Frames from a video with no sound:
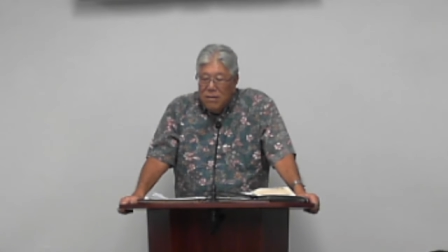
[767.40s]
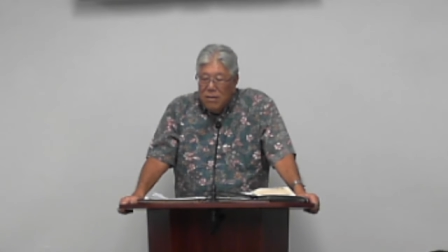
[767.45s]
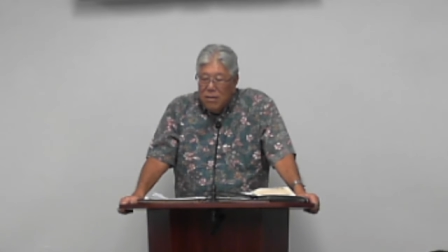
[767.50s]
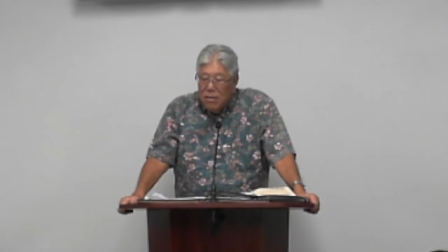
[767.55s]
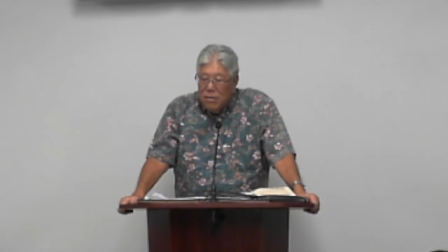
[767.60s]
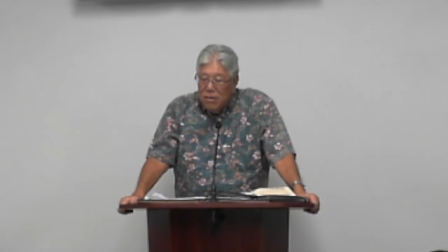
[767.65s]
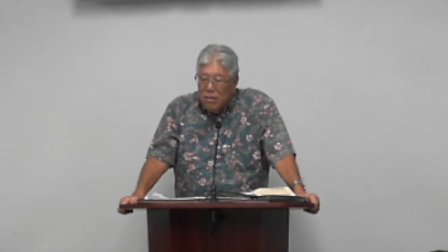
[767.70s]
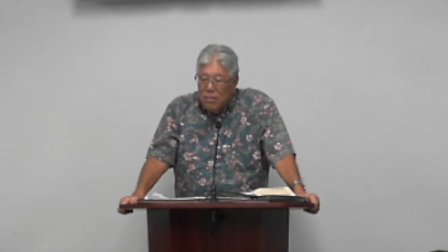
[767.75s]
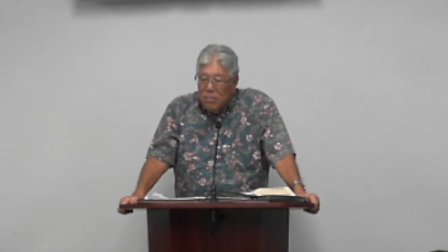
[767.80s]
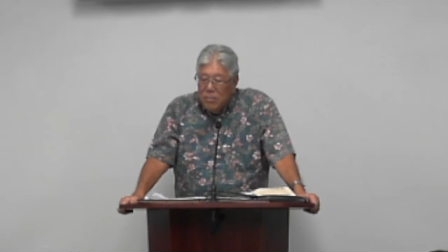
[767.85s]

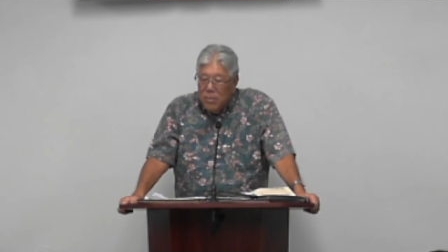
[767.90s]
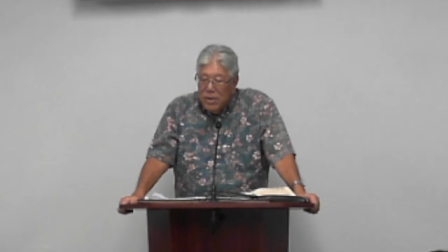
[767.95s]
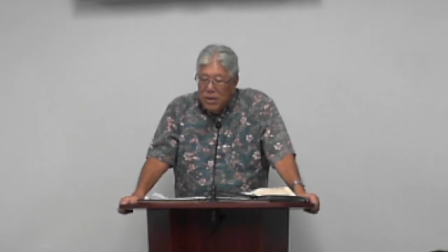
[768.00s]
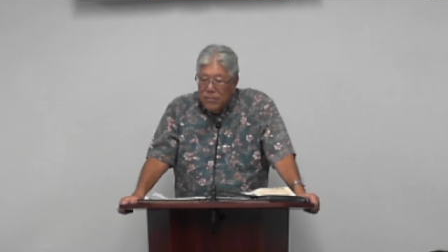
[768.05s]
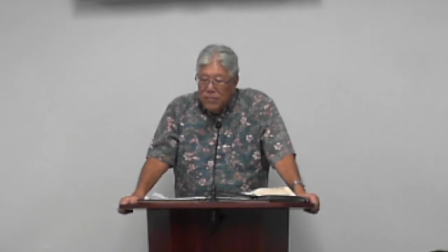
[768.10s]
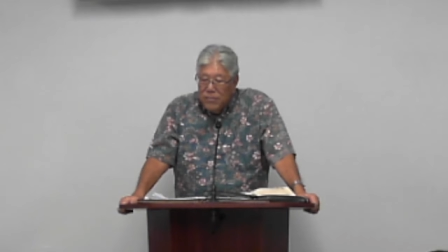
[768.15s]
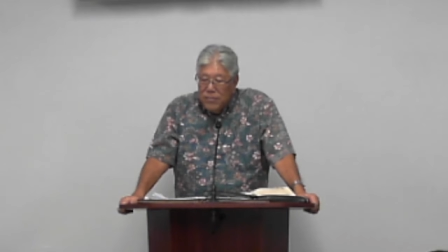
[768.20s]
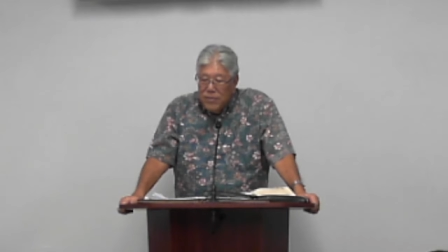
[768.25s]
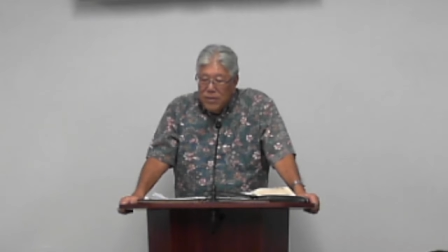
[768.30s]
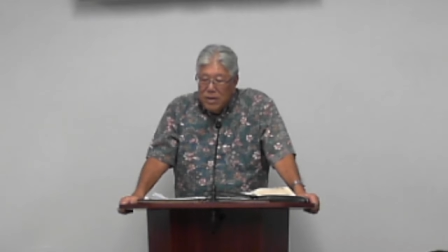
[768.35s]
on our
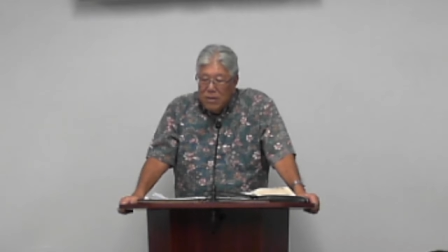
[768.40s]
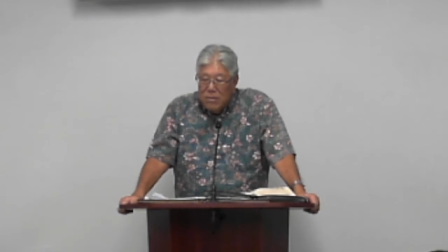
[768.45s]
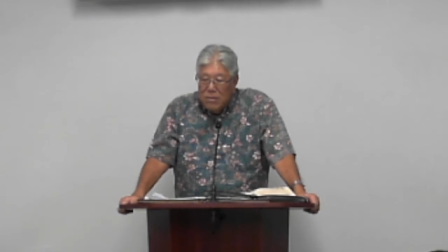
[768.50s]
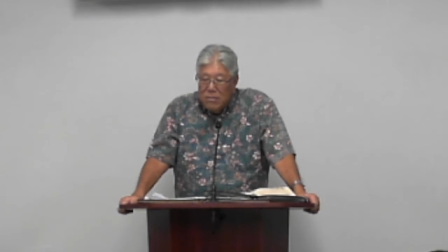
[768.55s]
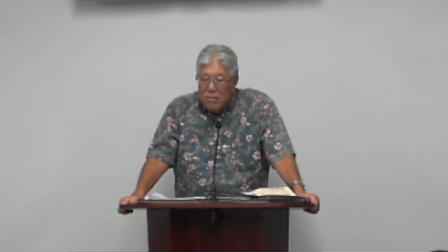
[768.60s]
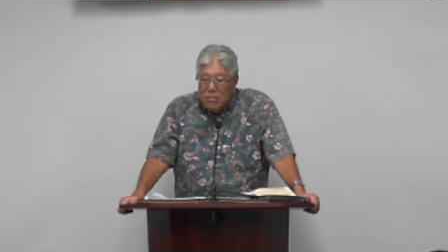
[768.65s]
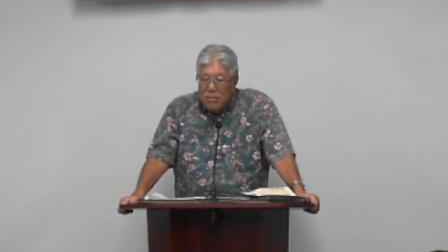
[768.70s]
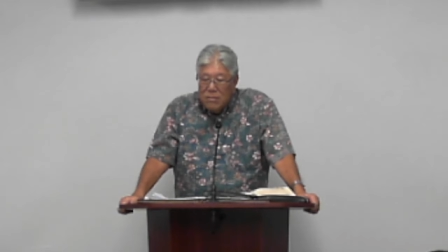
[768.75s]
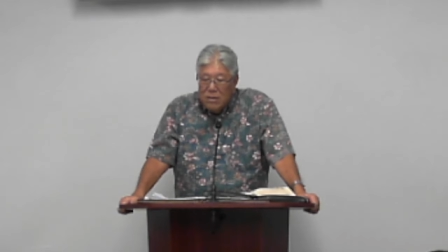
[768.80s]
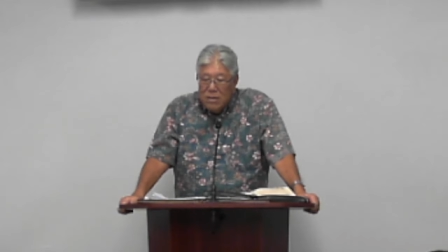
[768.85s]
benefit.
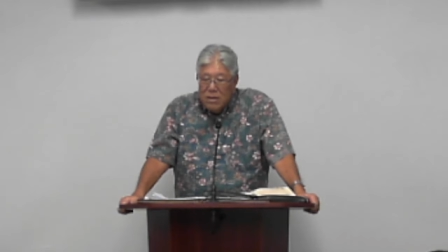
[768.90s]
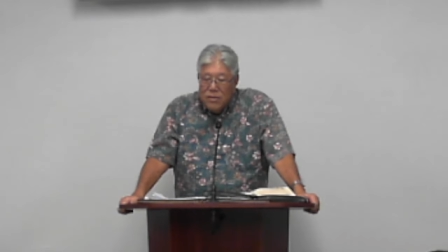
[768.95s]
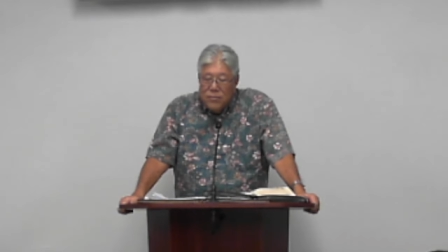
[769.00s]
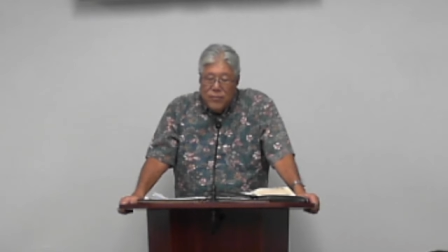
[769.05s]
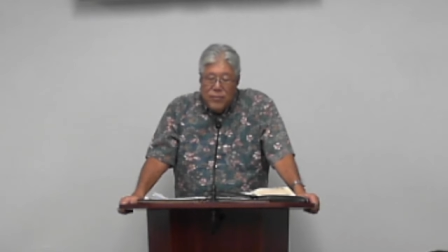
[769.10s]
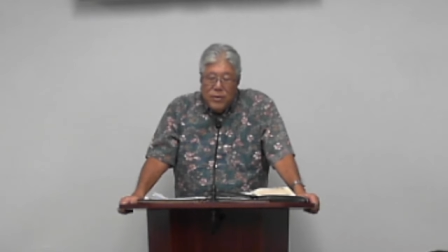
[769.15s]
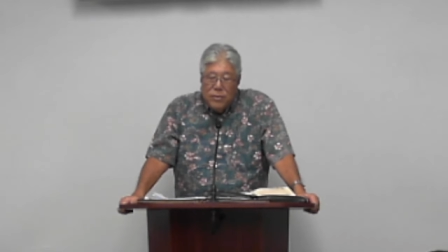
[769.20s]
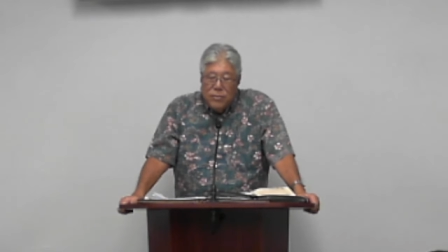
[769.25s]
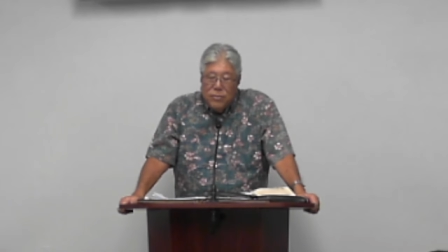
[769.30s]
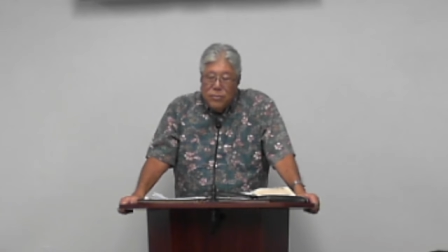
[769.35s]
If
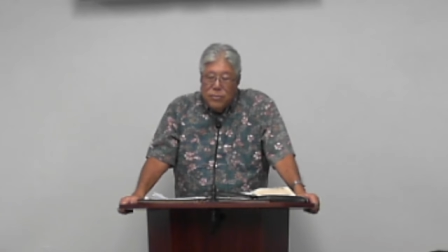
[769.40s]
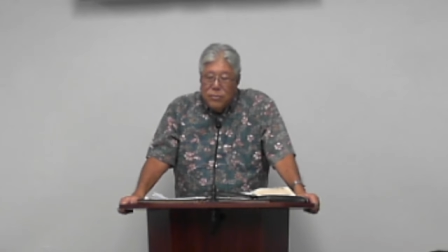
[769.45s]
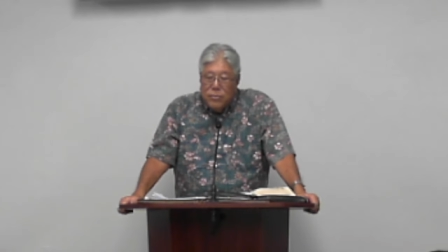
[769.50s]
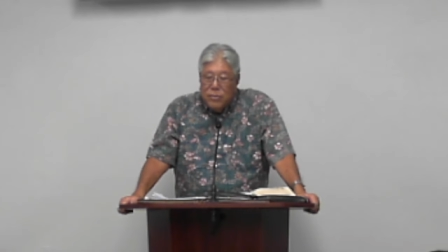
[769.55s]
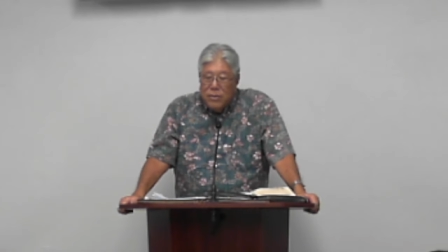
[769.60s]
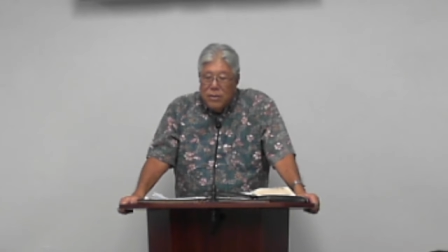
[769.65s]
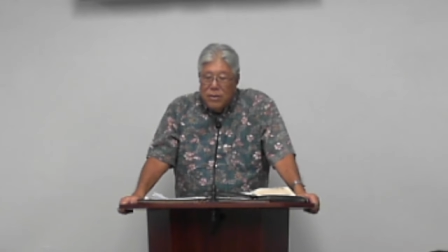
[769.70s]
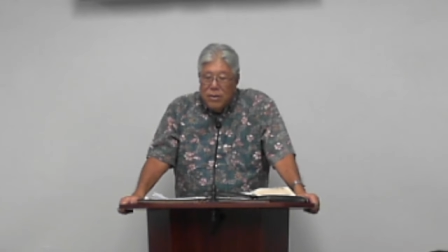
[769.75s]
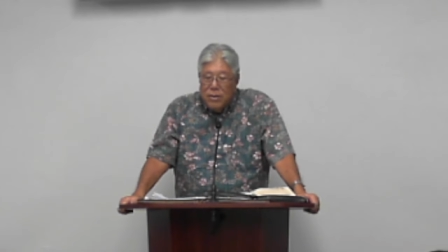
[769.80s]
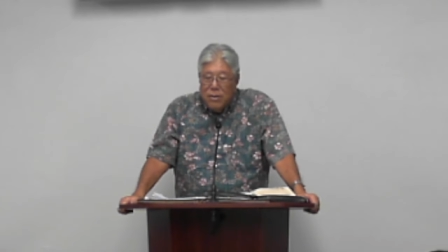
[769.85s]
we could
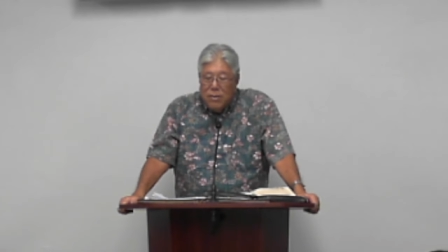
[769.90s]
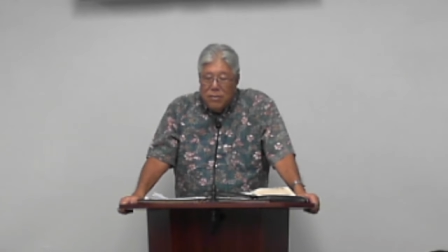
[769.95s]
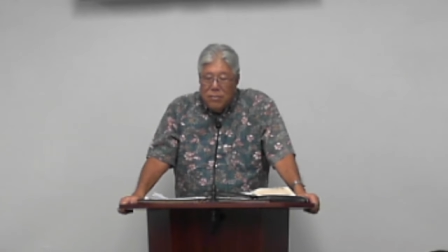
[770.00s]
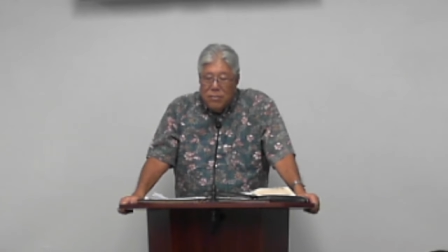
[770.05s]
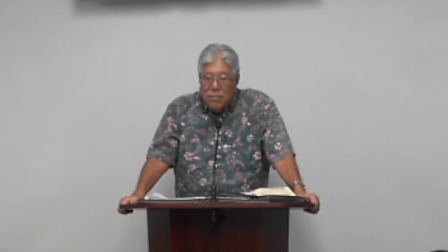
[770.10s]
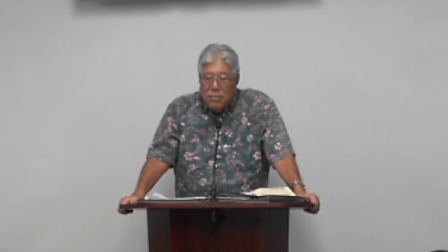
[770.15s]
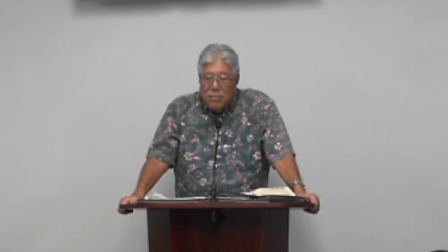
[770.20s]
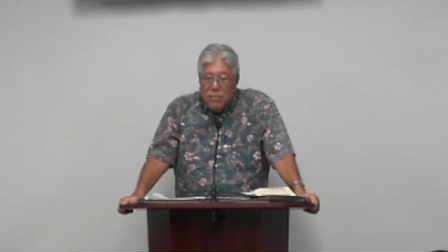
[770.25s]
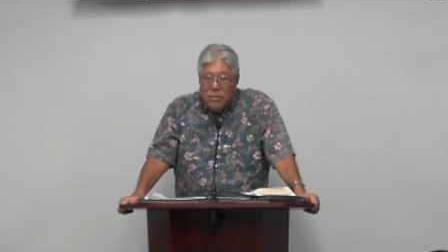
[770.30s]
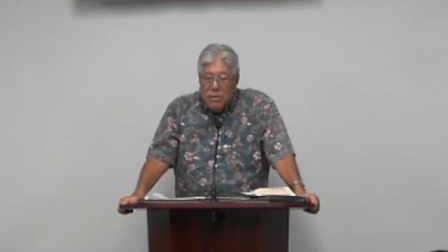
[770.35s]
do it on our
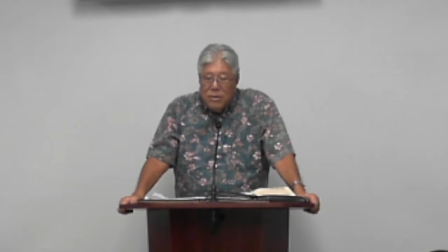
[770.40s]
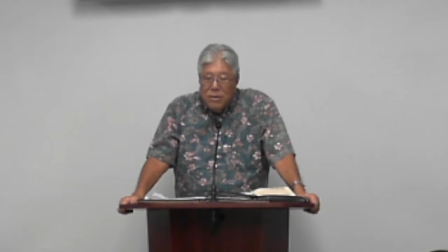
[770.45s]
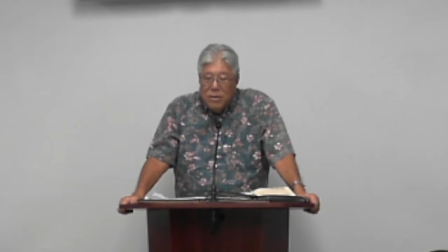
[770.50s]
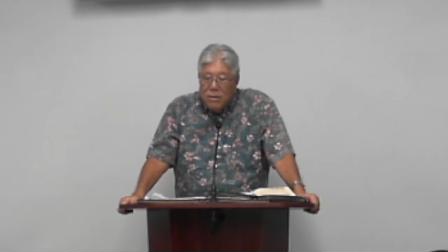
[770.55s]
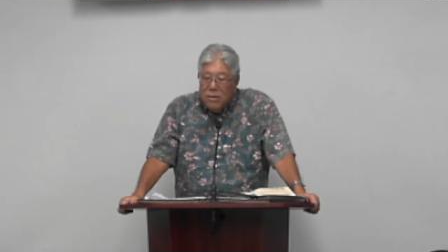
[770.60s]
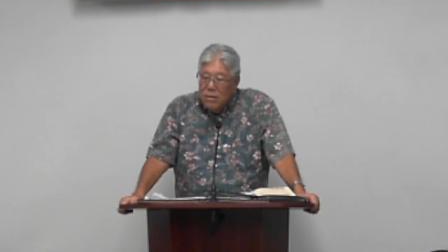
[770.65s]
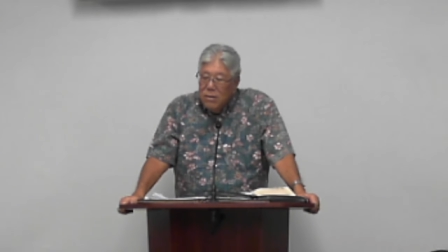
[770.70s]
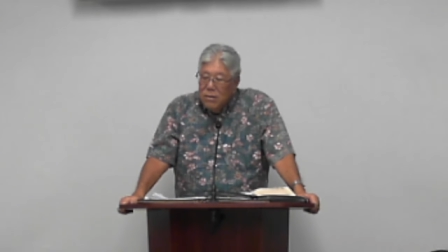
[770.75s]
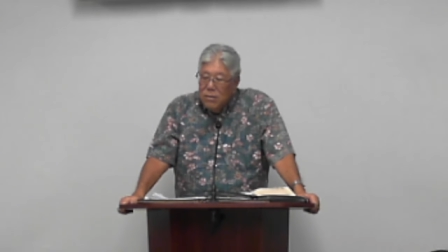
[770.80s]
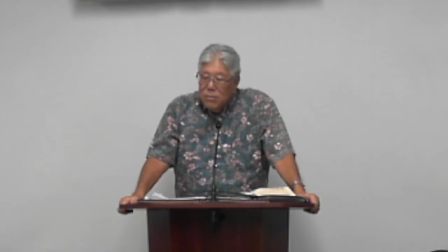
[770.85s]
own,
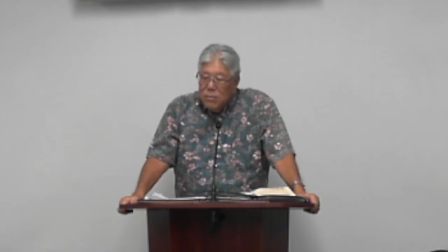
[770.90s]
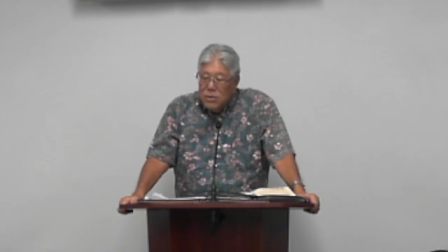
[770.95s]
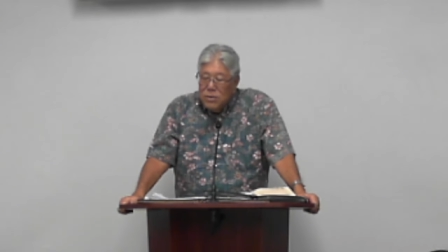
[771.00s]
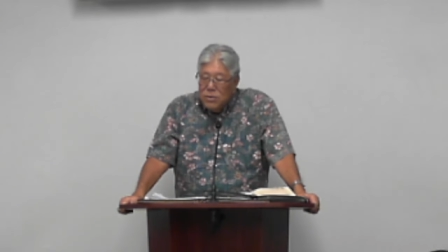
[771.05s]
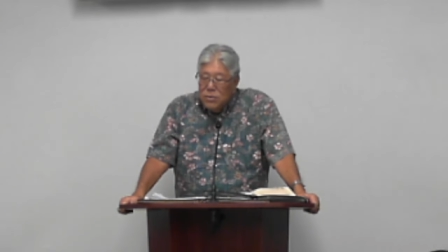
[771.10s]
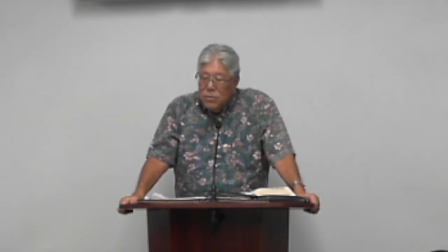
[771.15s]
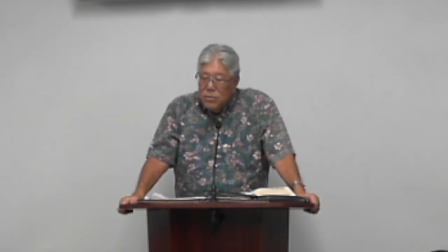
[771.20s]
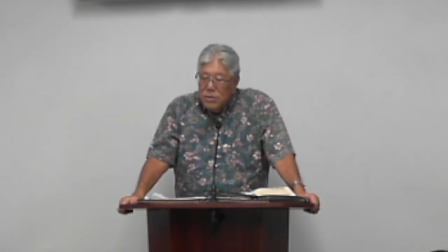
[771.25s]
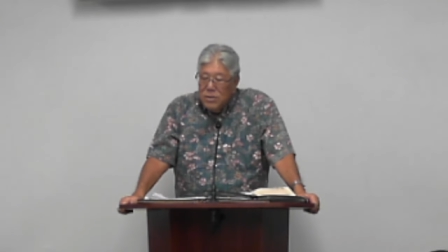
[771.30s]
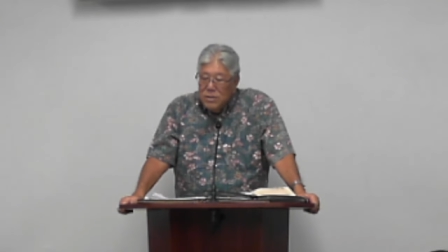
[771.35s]
what
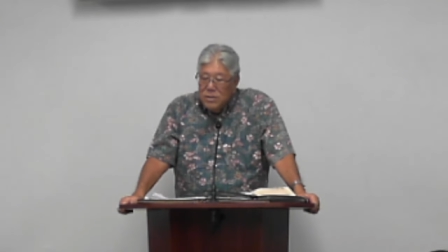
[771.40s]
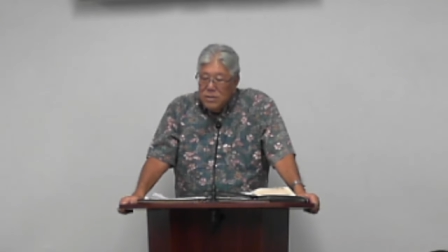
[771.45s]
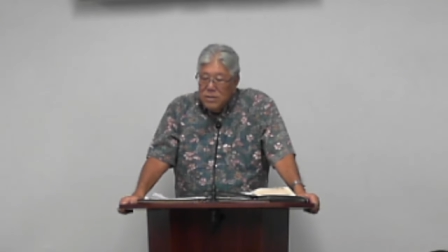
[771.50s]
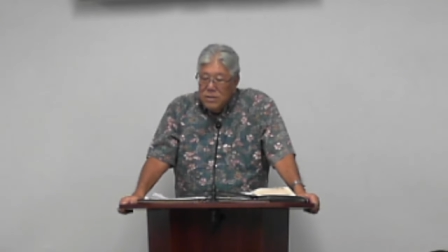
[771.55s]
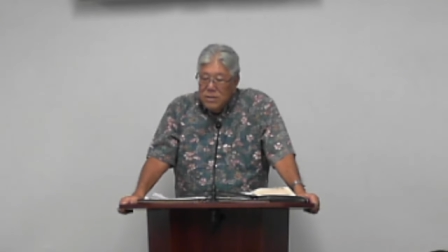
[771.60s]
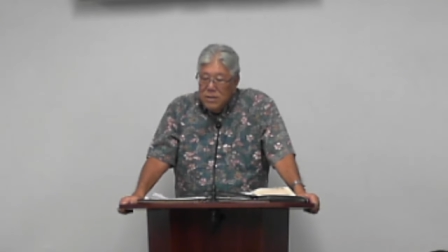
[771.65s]
good is he?